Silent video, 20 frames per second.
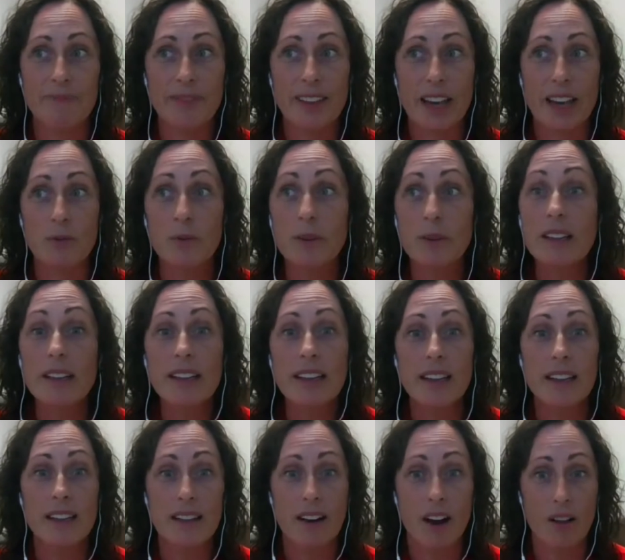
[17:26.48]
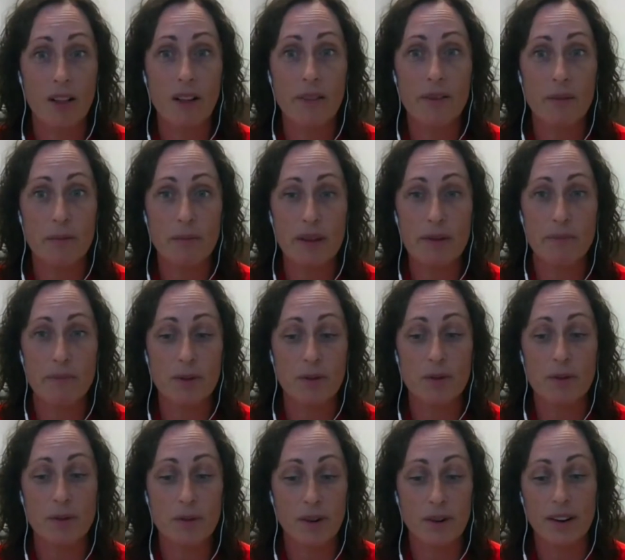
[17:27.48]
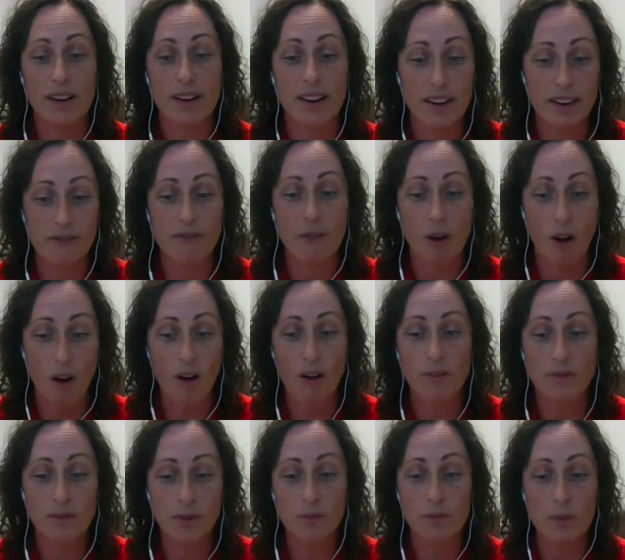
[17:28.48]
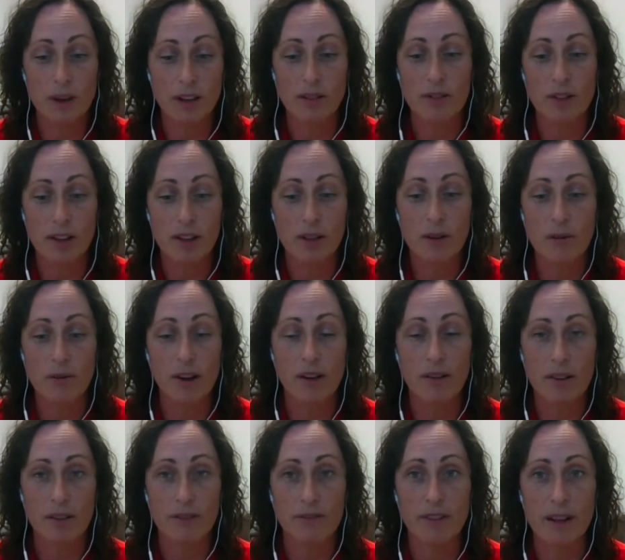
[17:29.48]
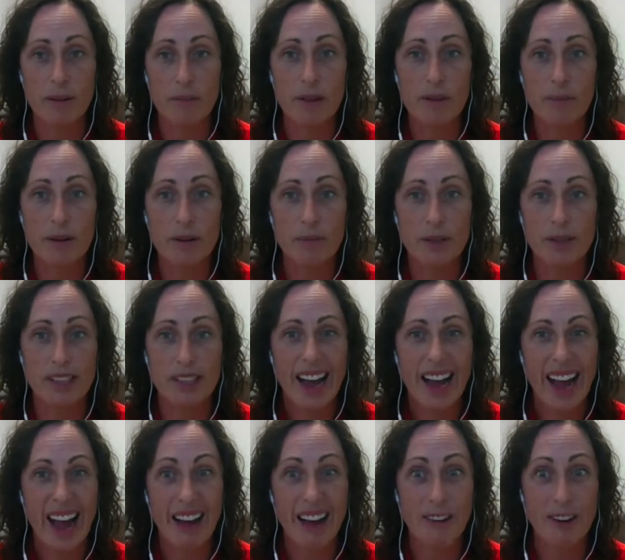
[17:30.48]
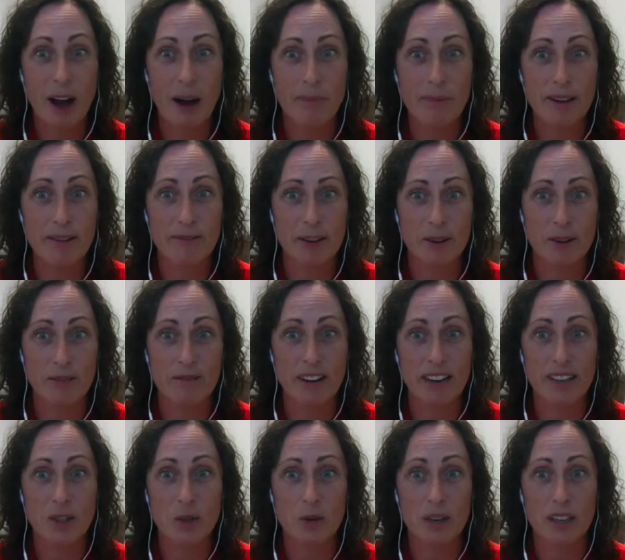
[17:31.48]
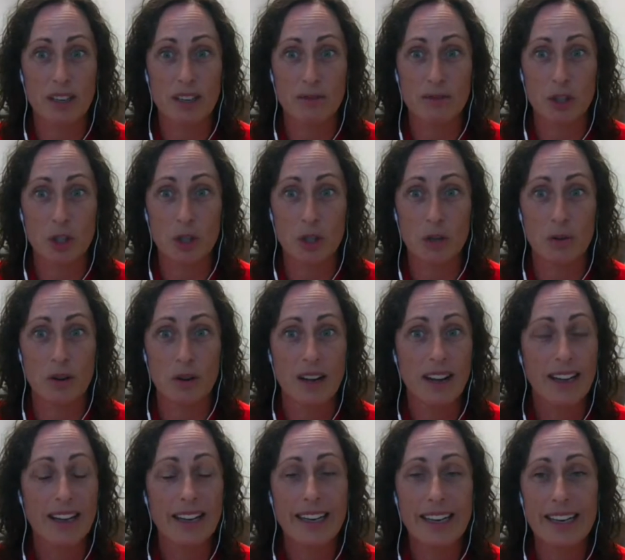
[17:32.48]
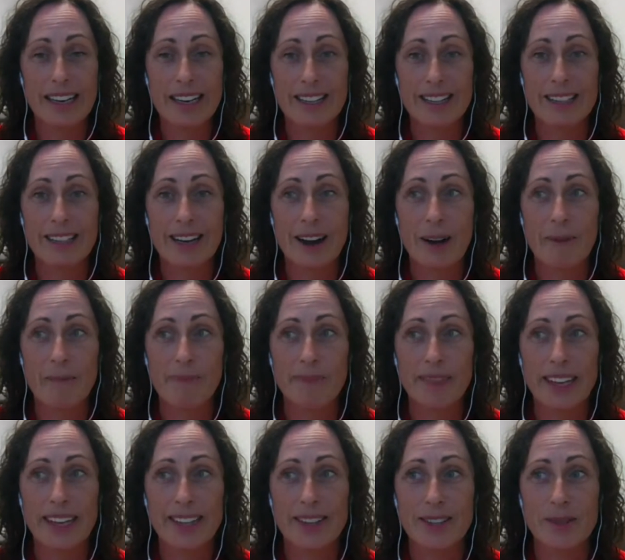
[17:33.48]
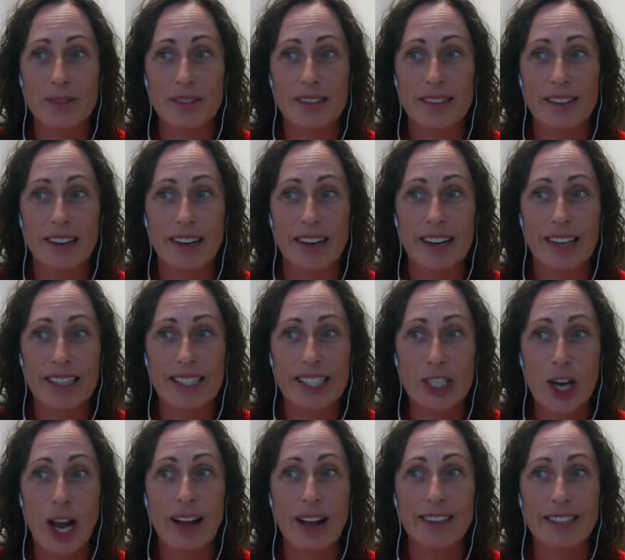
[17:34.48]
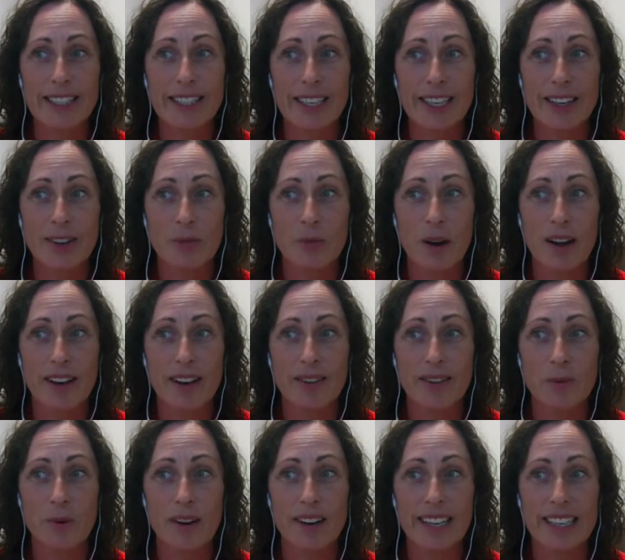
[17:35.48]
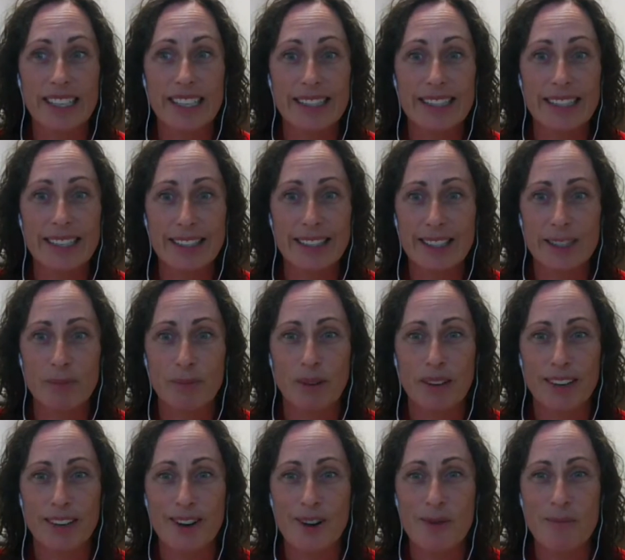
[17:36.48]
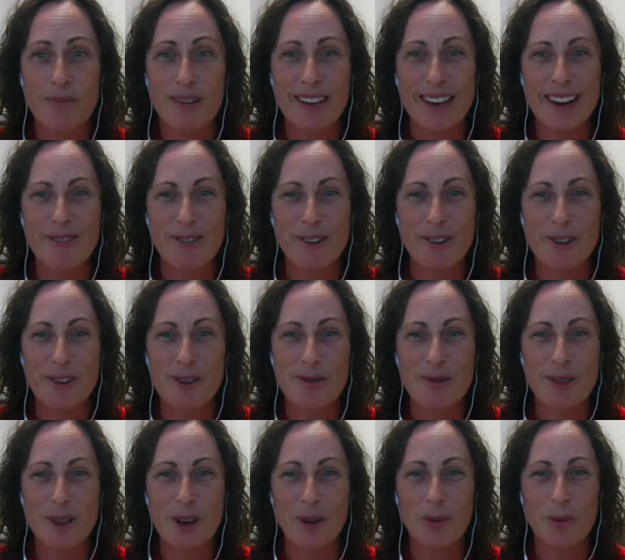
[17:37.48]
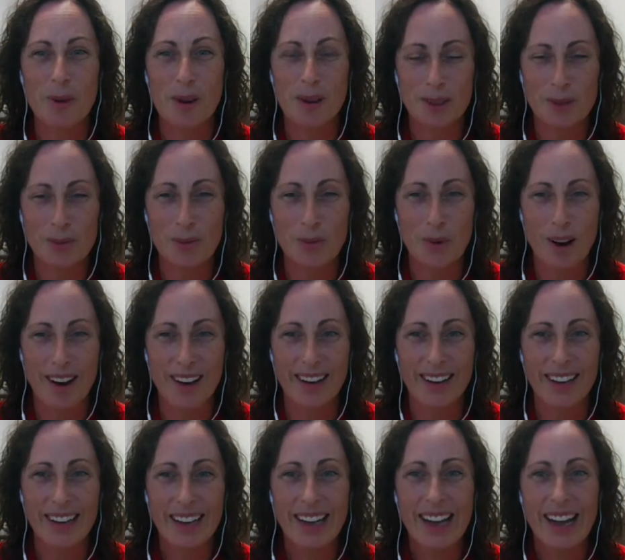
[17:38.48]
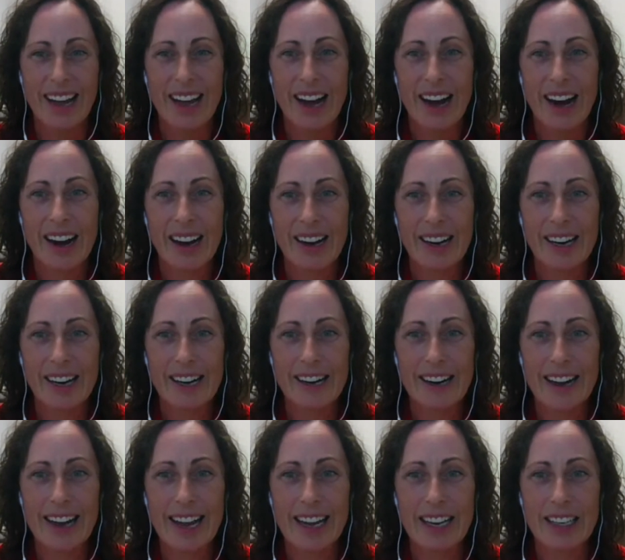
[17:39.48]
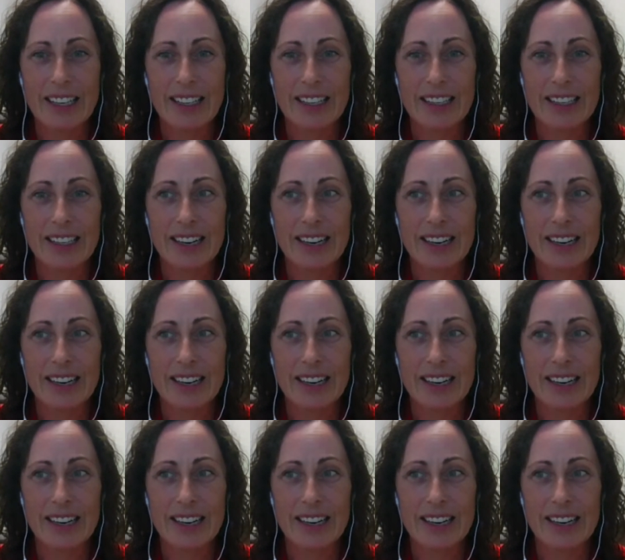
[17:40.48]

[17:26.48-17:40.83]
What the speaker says: really all of the people who are involved with you, all your family members, have a copy of your advanced directives too. And it's challenging when one exists, but nobody ever knew there was one. And